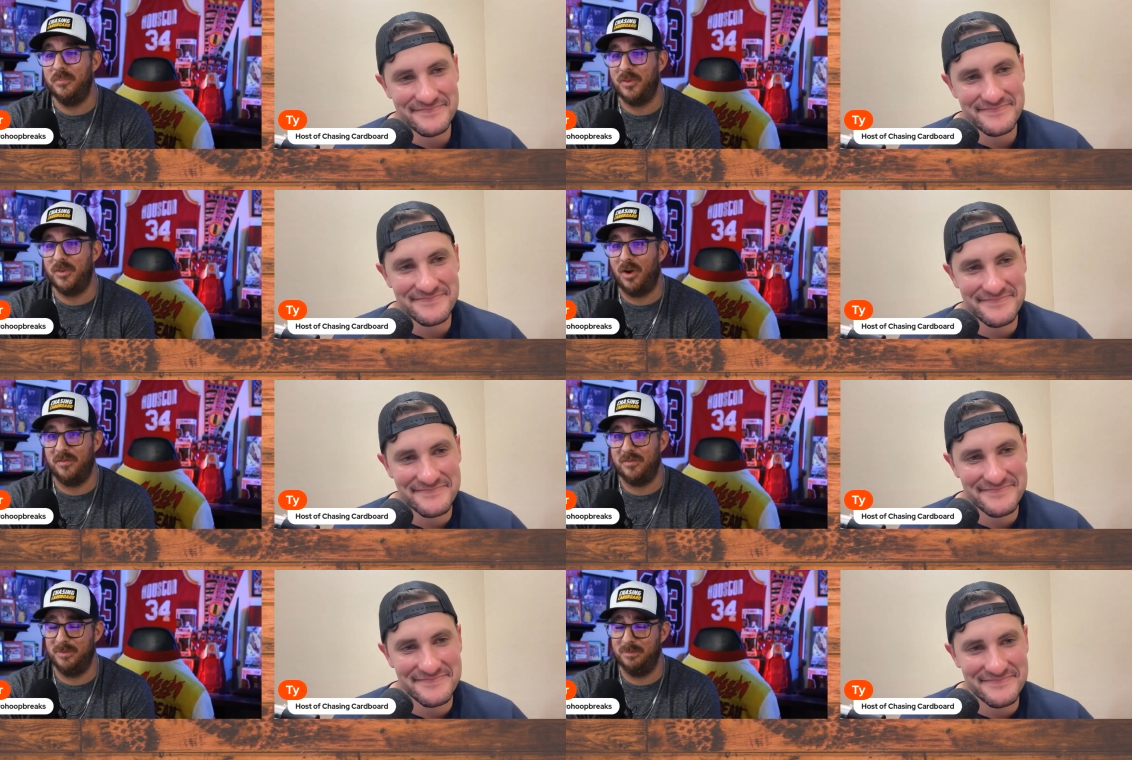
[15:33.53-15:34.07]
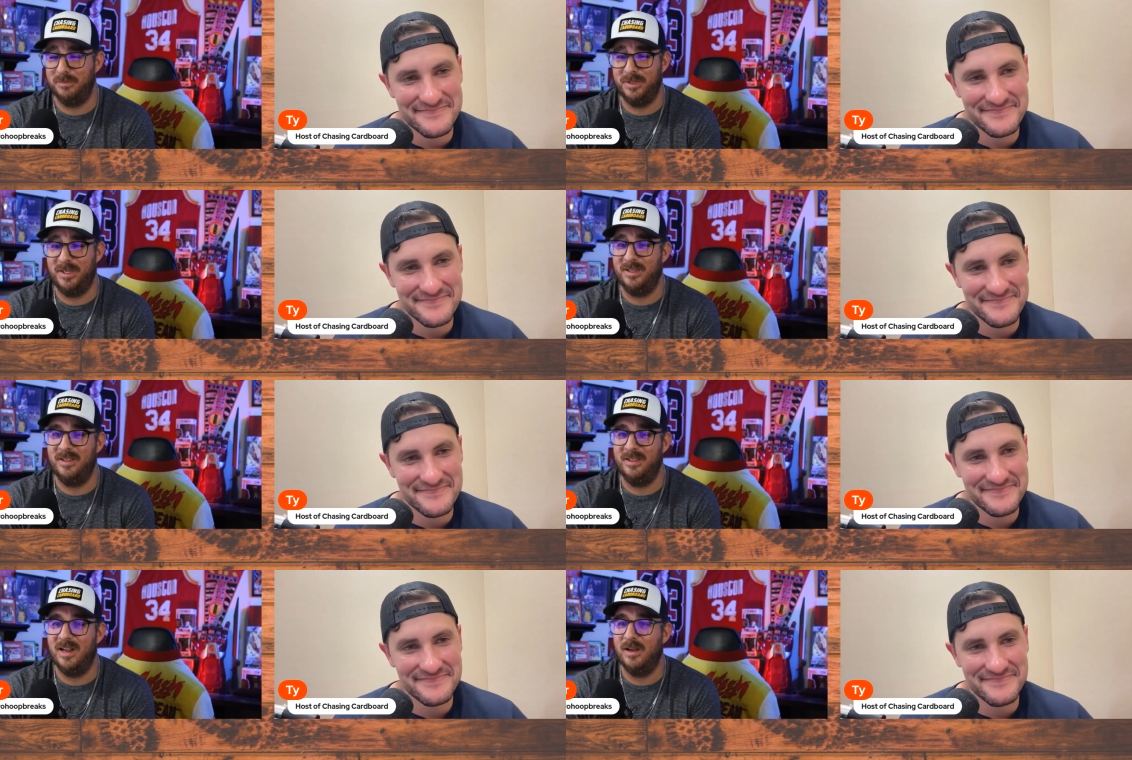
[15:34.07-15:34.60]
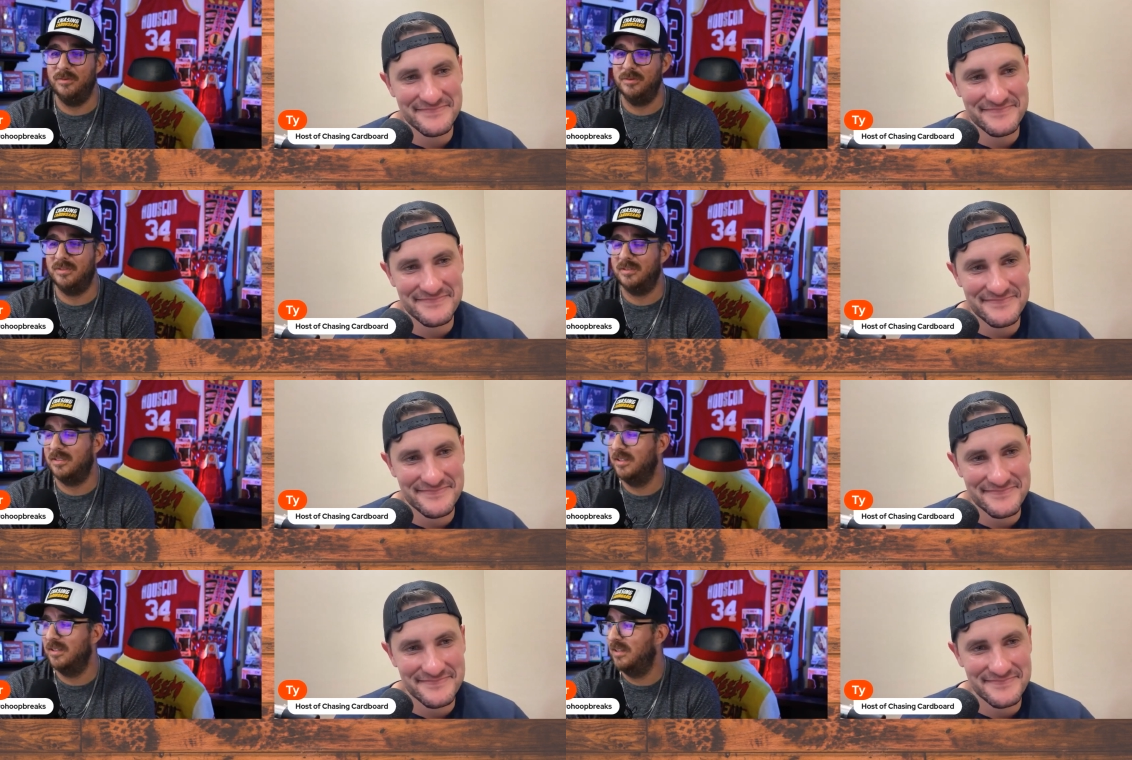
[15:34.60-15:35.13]
Speaker 1: off completely. And I
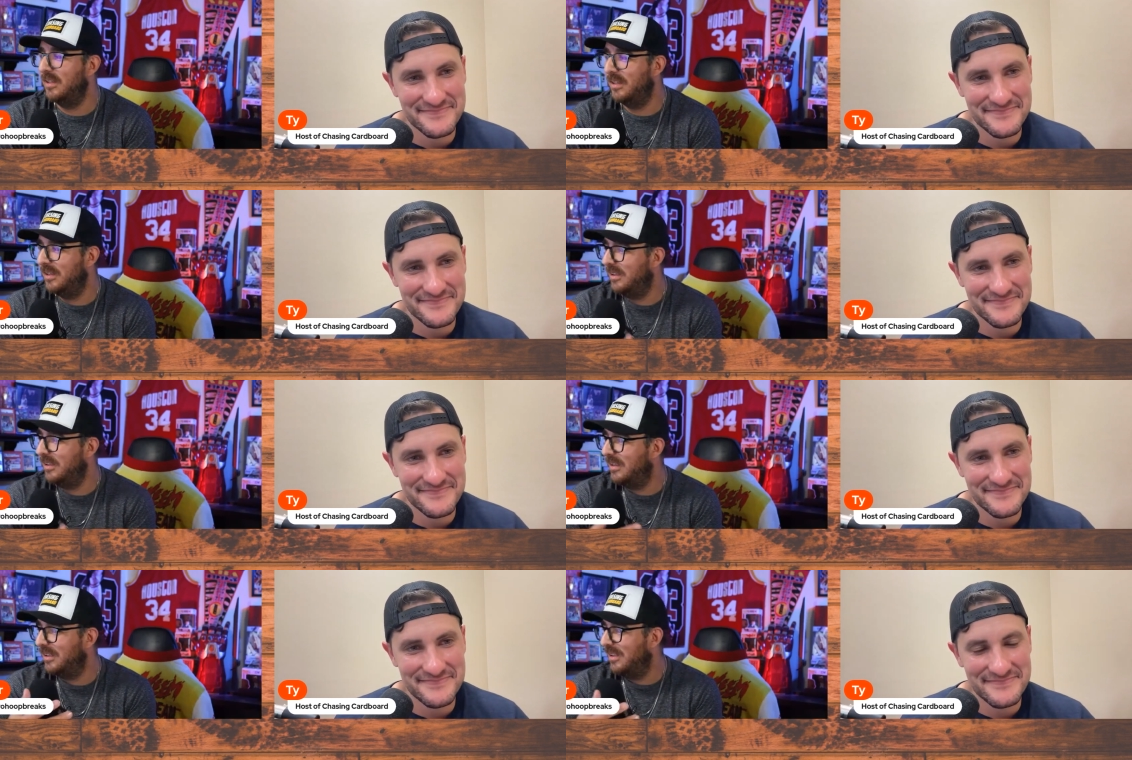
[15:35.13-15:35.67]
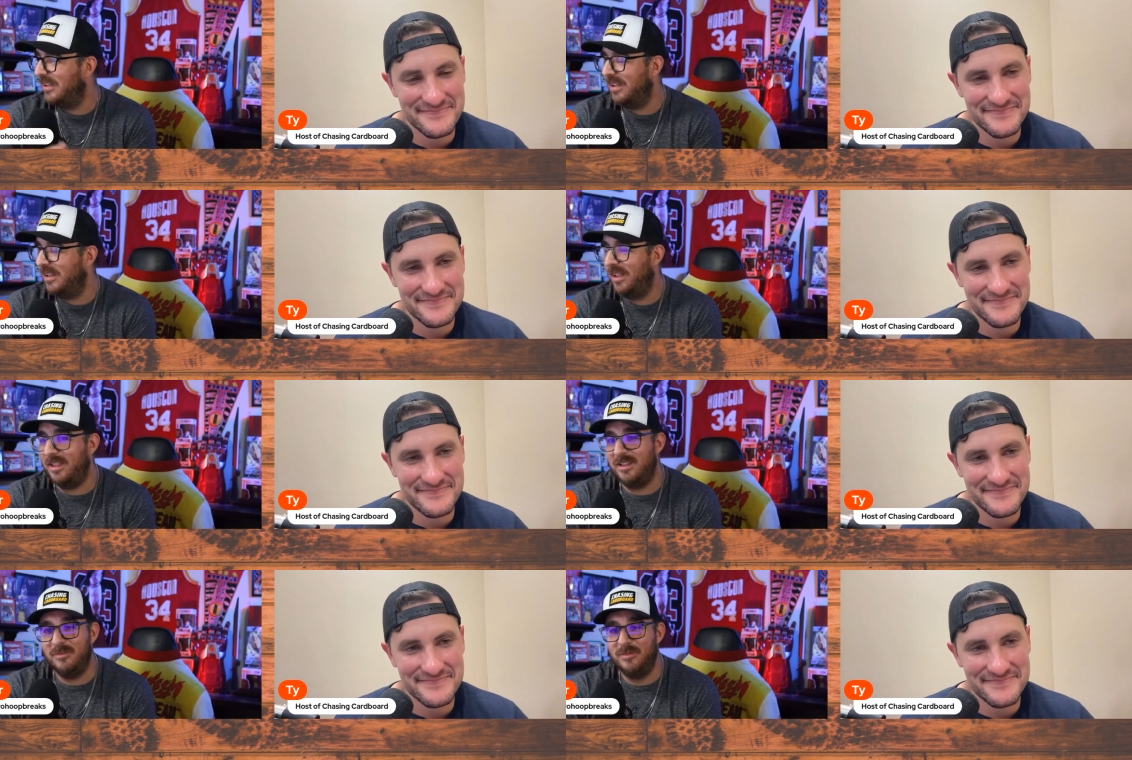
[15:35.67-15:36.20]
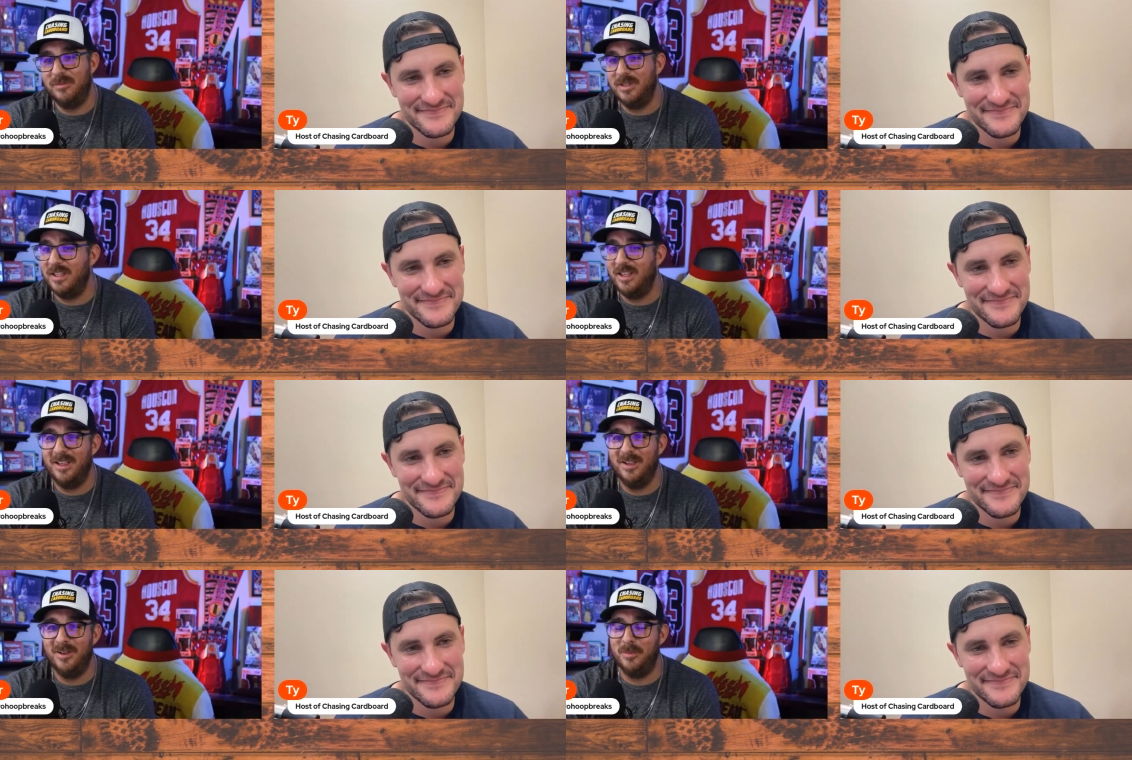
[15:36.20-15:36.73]
was like, what the
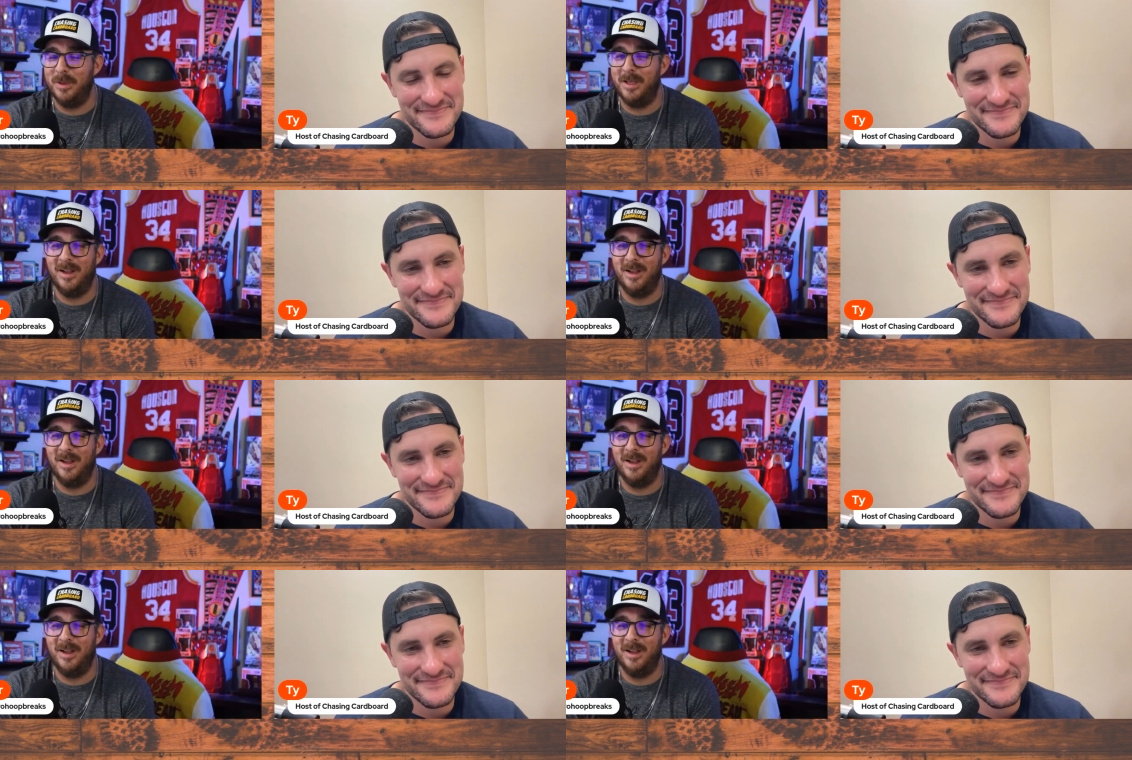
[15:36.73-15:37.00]
hell, man?